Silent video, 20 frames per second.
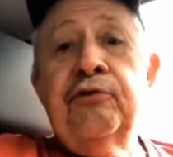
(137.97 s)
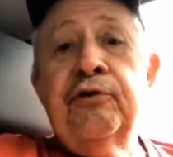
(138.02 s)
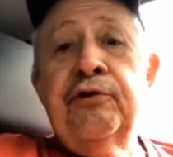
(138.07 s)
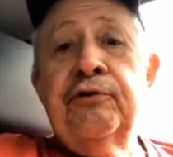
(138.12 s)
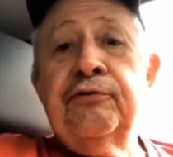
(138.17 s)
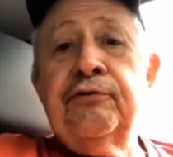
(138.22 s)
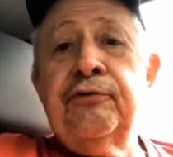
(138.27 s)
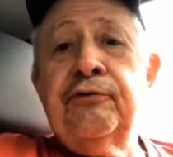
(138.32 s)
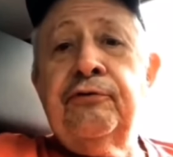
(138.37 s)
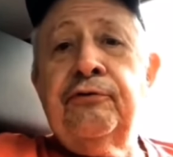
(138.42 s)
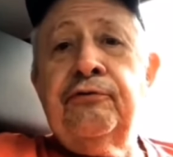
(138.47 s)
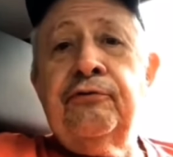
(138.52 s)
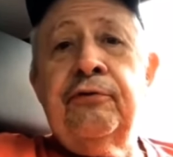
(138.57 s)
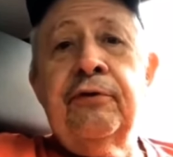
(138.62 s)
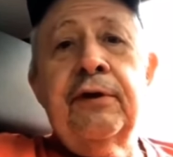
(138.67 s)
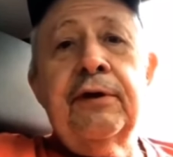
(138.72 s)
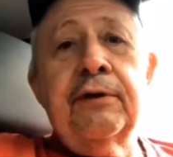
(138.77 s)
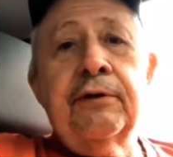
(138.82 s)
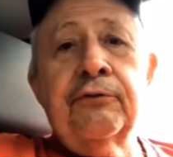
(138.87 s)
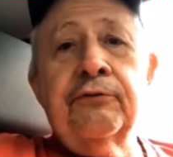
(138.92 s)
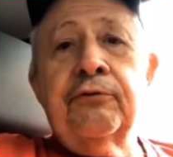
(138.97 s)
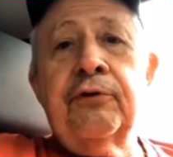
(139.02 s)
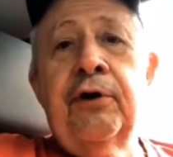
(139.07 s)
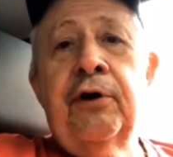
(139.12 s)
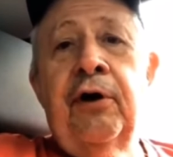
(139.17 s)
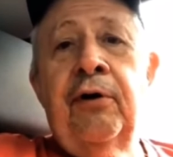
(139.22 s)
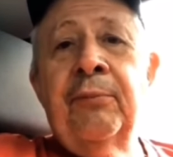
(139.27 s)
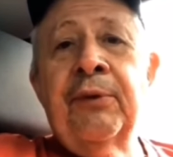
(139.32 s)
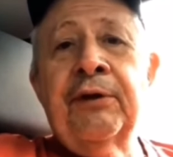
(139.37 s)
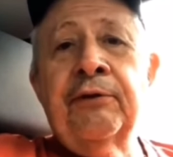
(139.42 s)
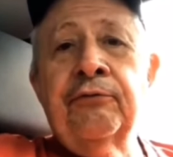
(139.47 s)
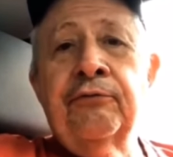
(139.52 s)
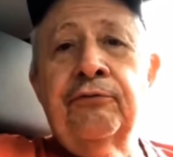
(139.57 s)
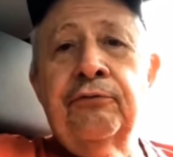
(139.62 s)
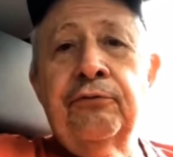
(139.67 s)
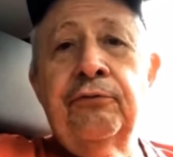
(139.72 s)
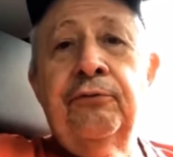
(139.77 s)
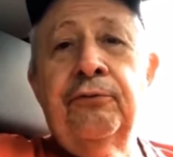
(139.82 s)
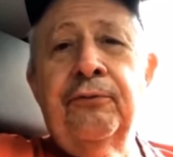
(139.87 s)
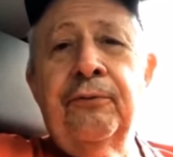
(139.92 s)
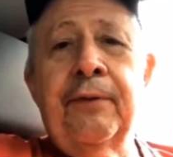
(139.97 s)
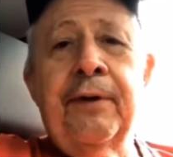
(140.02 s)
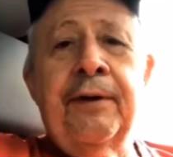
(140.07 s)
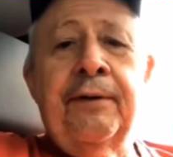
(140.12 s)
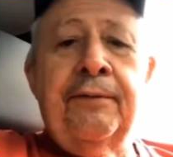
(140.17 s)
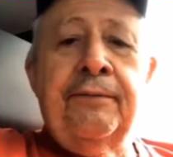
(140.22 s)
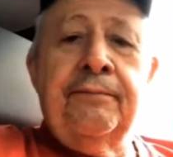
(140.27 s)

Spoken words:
Jesus is coming soon.